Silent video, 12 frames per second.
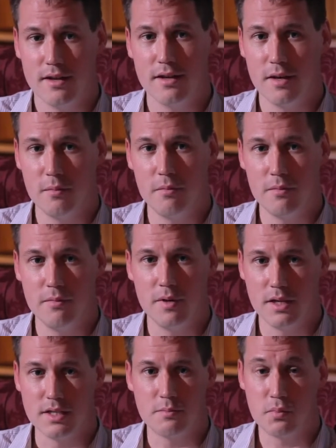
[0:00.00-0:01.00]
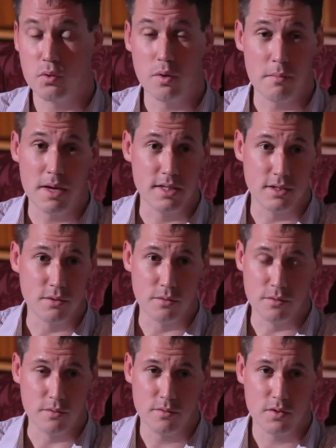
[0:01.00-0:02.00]
Um, and it's purely
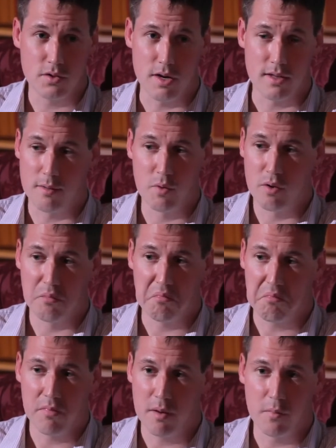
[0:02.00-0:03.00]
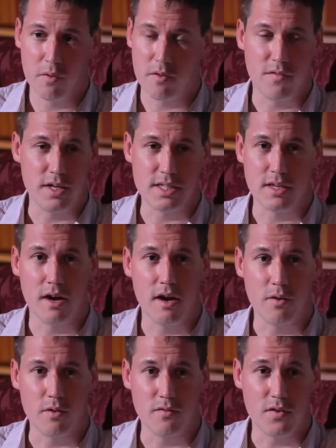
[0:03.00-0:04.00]
mental strength. I'm not I'm not the fittest guy
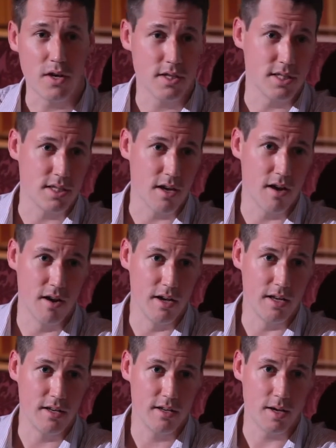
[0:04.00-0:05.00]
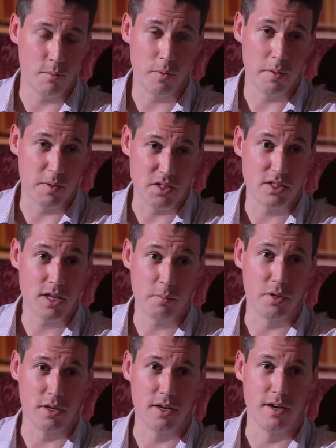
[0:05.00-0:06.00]
or the fastest guy. I'm probably the most
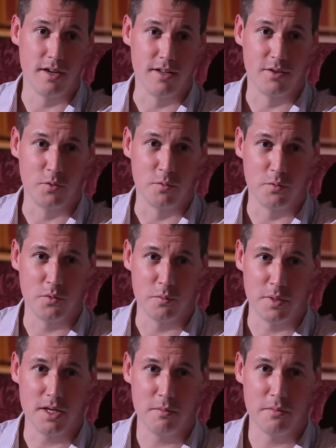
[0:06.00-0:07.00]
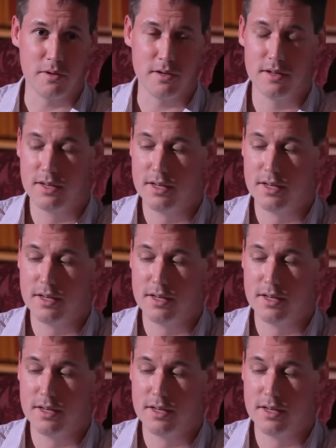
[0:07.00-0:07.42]
stubborn guy you'll, you'll meet, but